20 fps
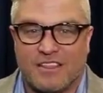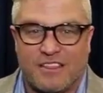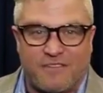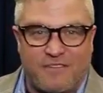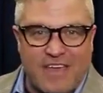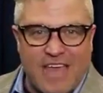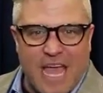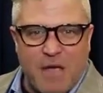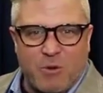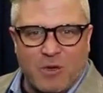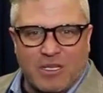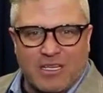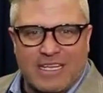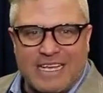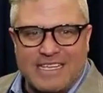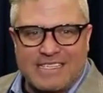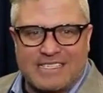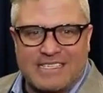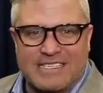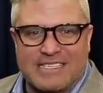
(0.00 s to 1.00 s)
The VA
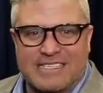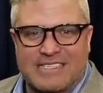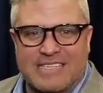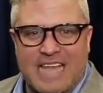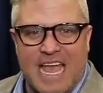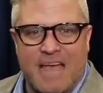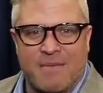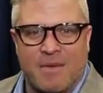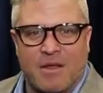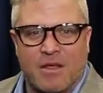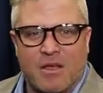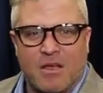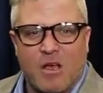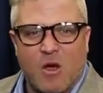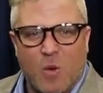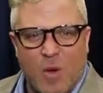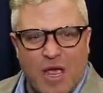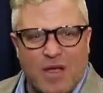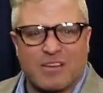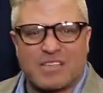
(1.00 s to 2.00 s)
released a statement
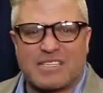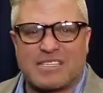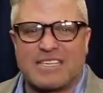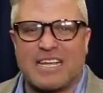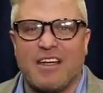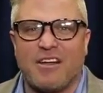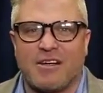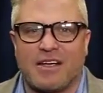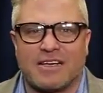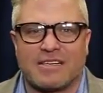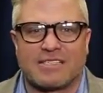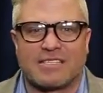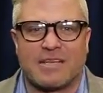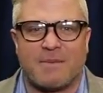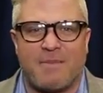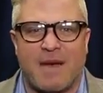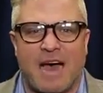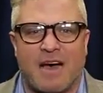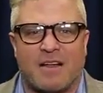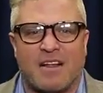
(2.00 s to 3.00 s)
we are serious
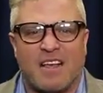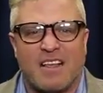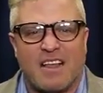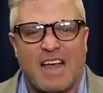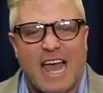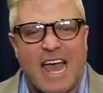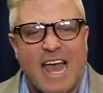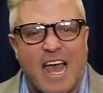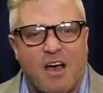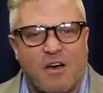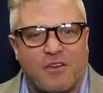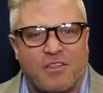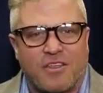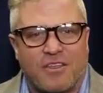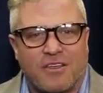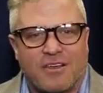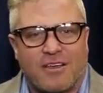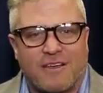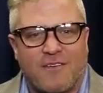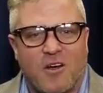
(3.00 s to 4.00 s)
about
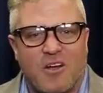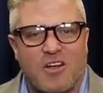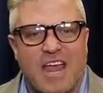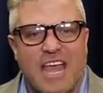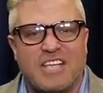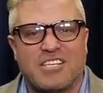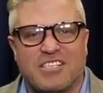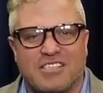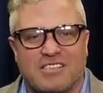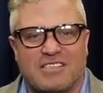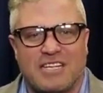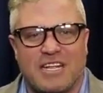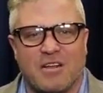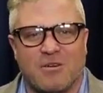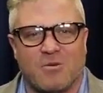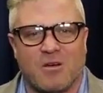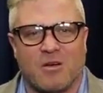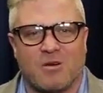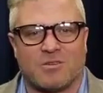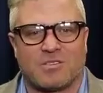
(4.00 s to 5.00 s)
health of our nation's
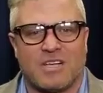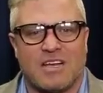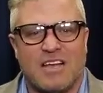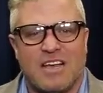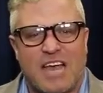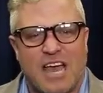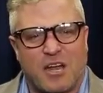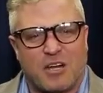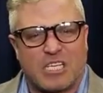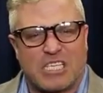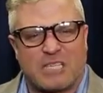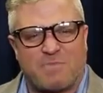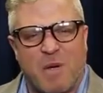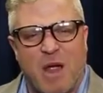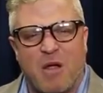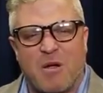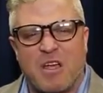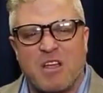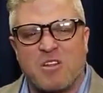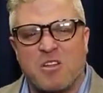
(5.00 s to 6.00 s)
heroes and are
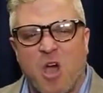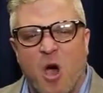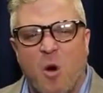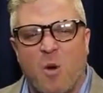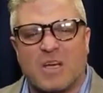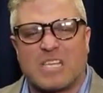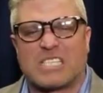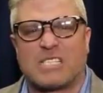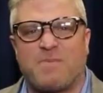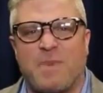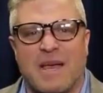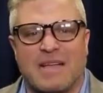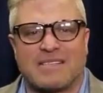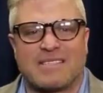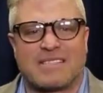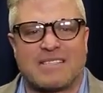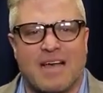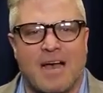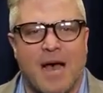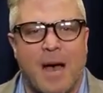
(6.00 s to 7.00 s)
sparing no
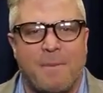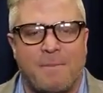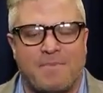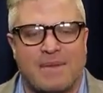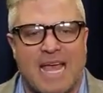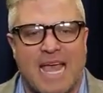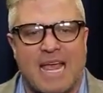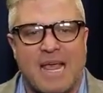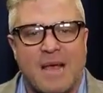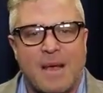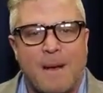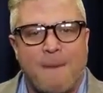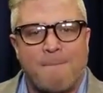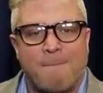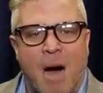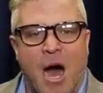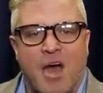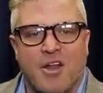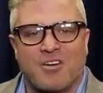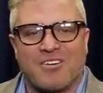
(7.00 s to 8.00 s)
expense to update,
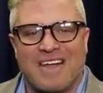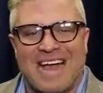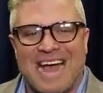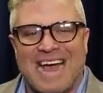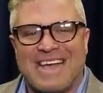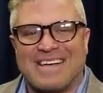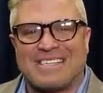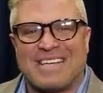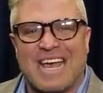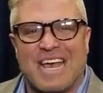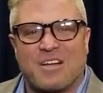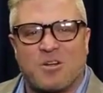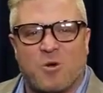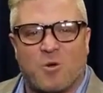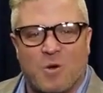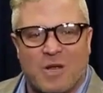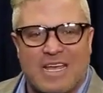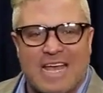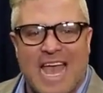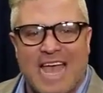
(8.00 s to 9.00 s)
modernize, and
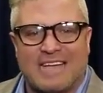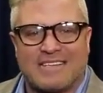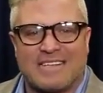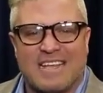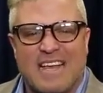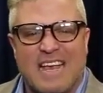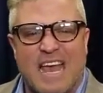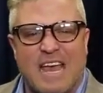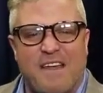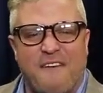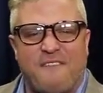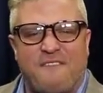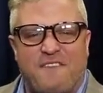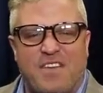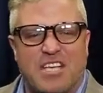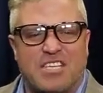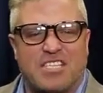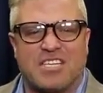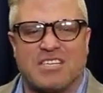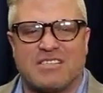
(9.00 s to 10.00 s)
create an
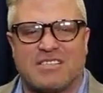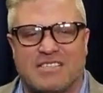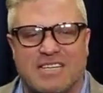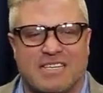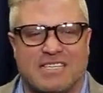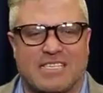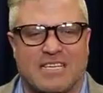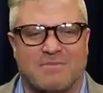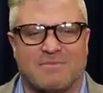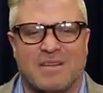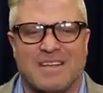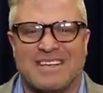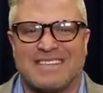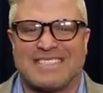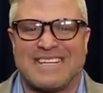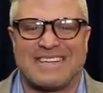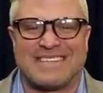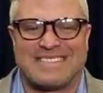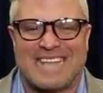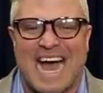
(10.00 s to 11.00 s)
efficient system
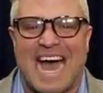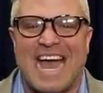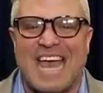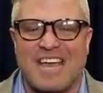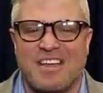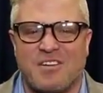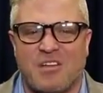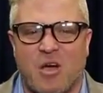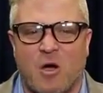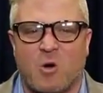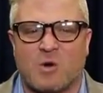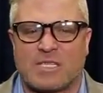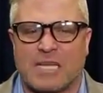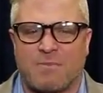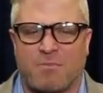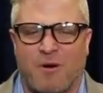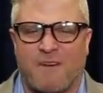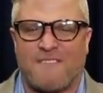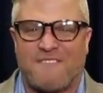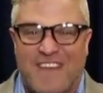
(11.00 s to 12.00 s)
to diagnose
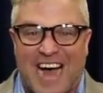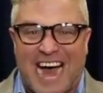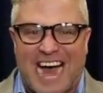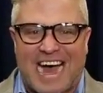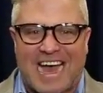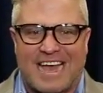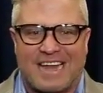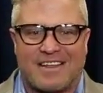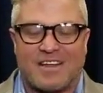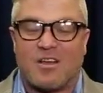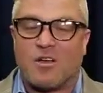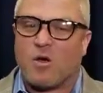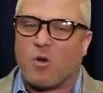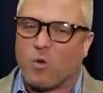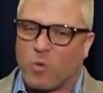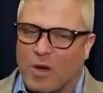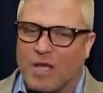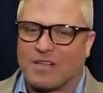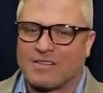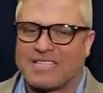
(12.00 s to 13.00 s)
and provide
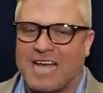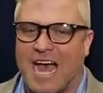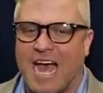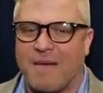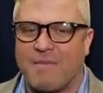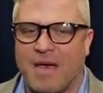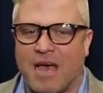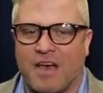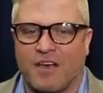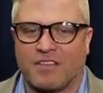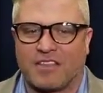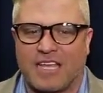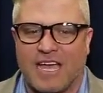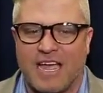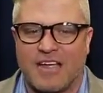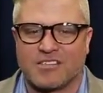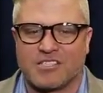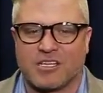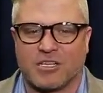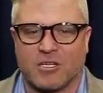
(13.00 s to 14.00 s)
real time
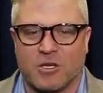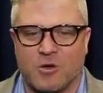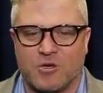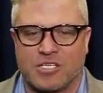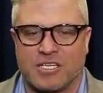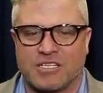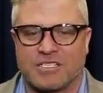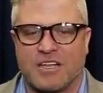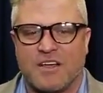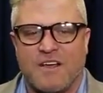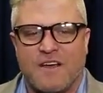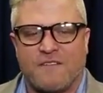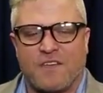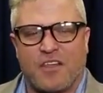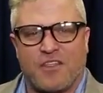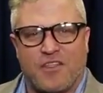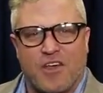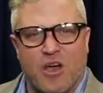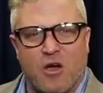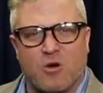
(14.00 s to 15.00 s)
healthcare solutions
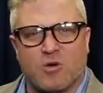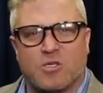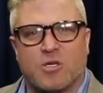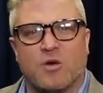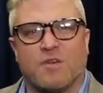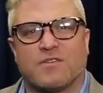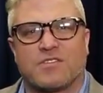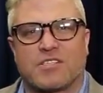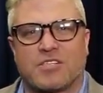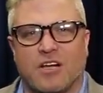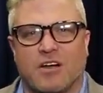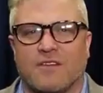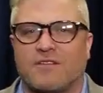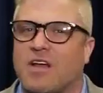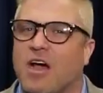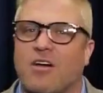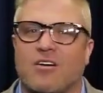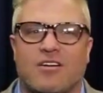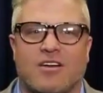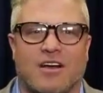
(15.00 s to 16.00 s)
for those who've
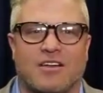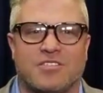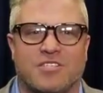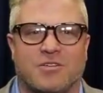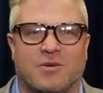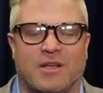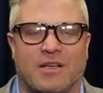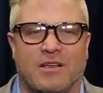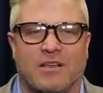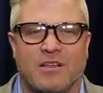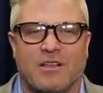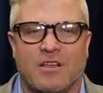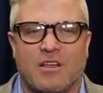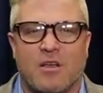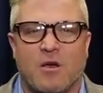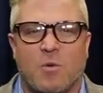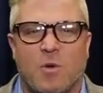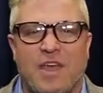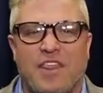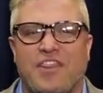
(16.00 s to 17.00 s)
served our country.
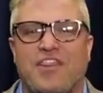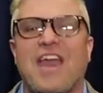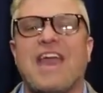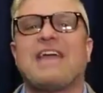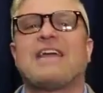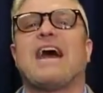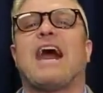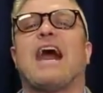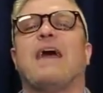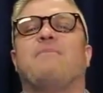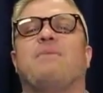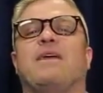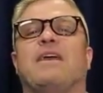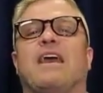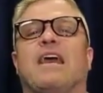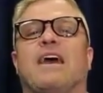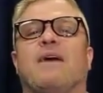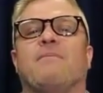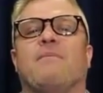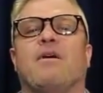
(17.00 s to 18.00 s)
We think
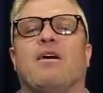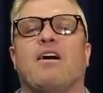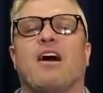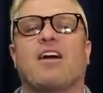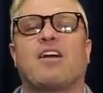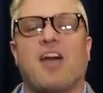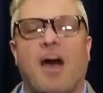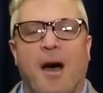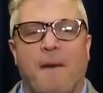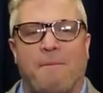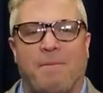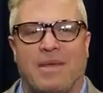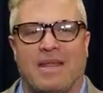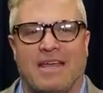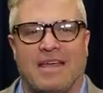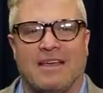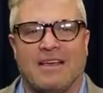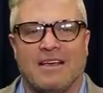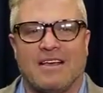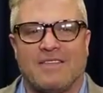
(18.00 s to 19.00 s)
IBM, a
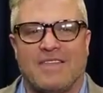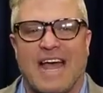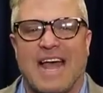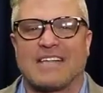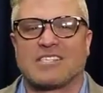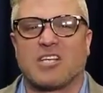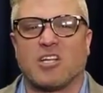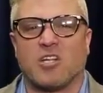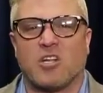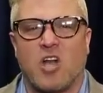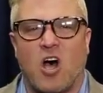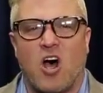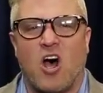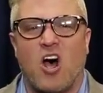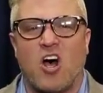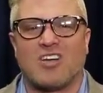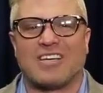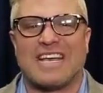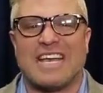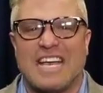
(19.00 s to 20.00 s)
company that has a
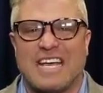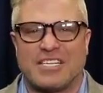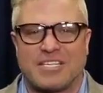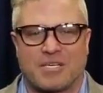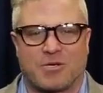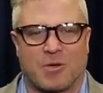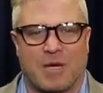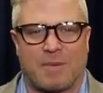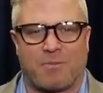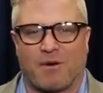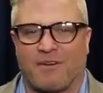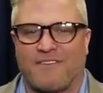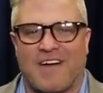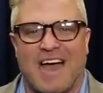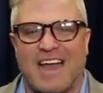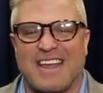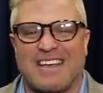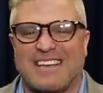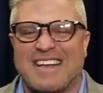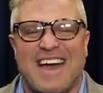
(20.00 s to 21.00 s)
long history
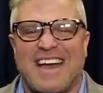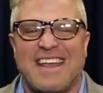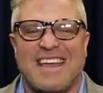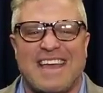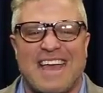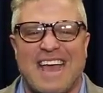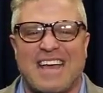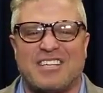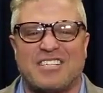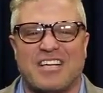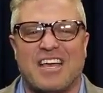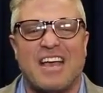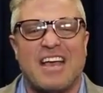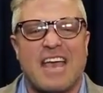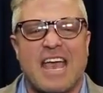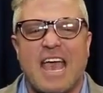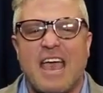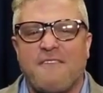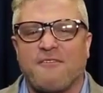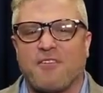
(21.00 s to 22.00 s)
providing cutting edge
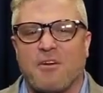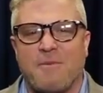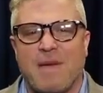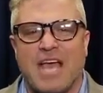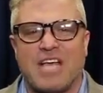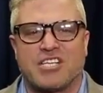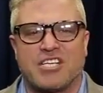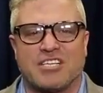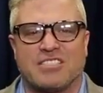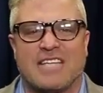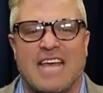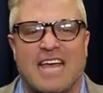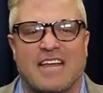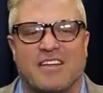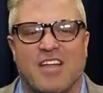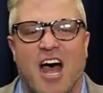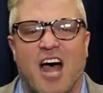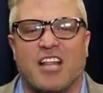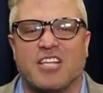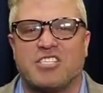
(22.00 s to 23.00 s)
information
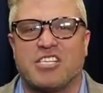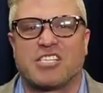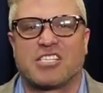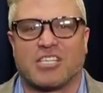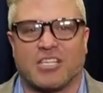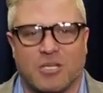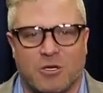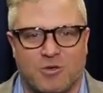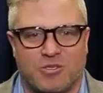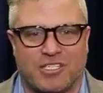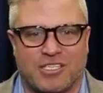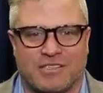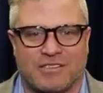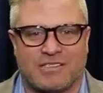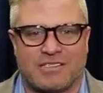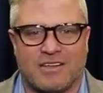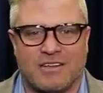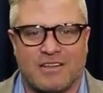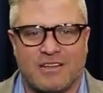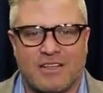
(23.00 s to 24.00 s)
technology
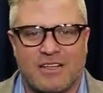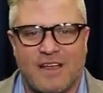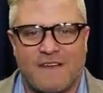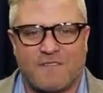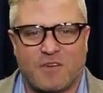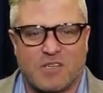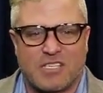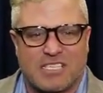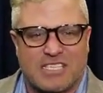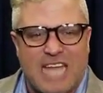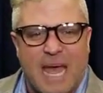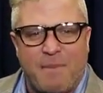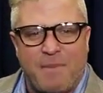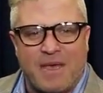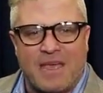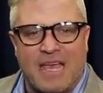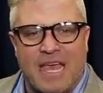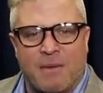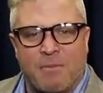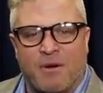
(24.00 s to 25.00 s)
solutions, for
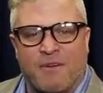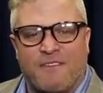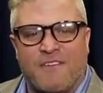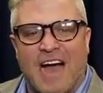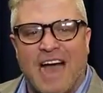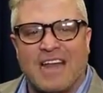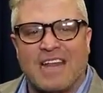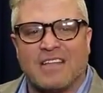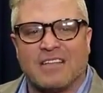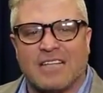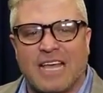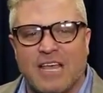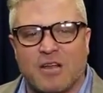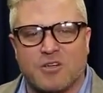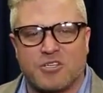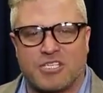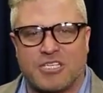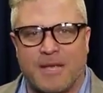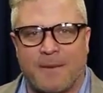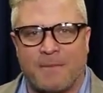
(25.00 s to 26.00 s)
stepping in, providing
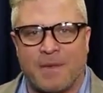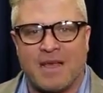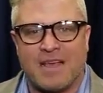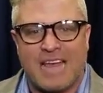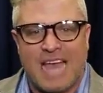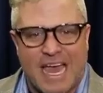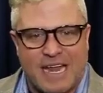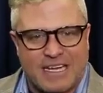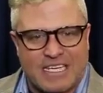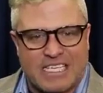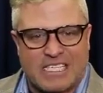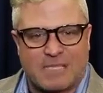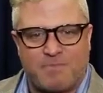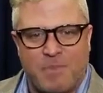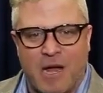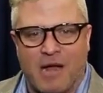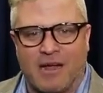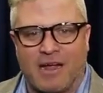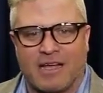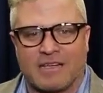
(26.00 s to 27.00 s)
leadership and
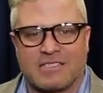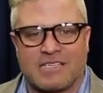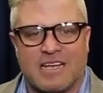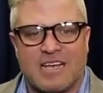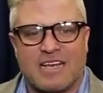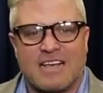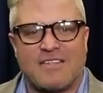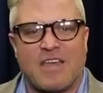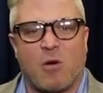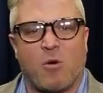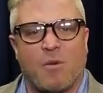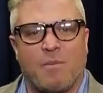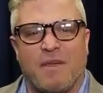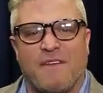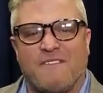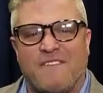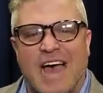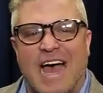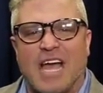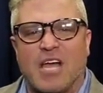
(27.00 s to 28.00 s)
experience that will
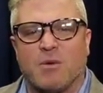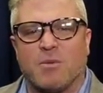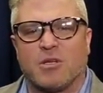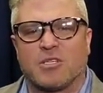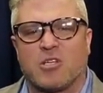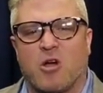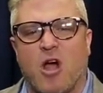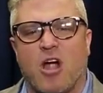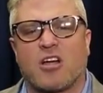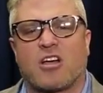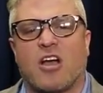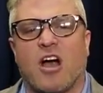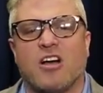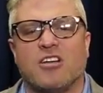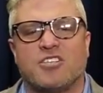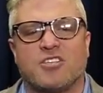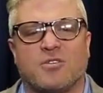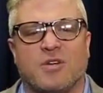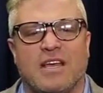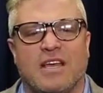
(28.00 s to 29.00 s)
be valuable to our
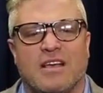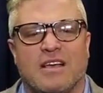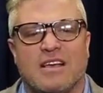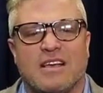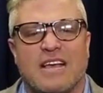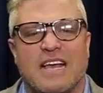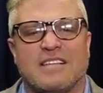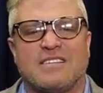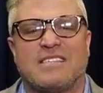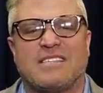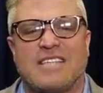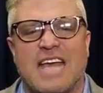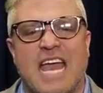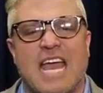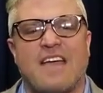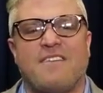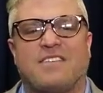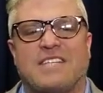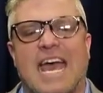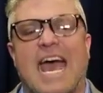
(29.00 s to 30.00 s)
country and
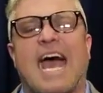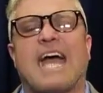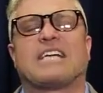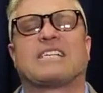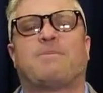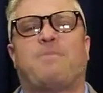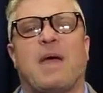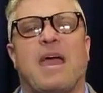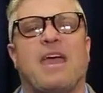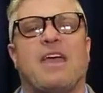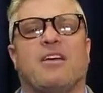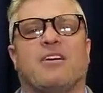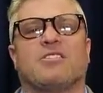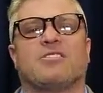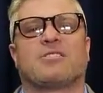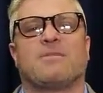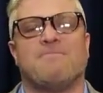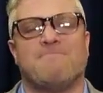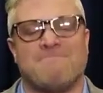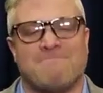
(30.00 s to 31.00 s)
save
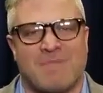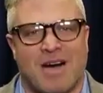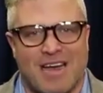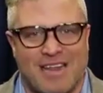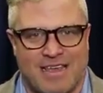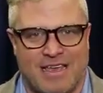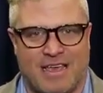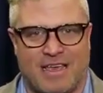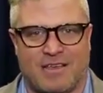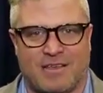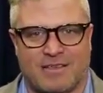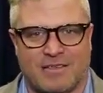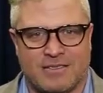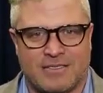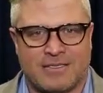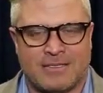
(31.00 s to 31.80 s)
taxpayers money.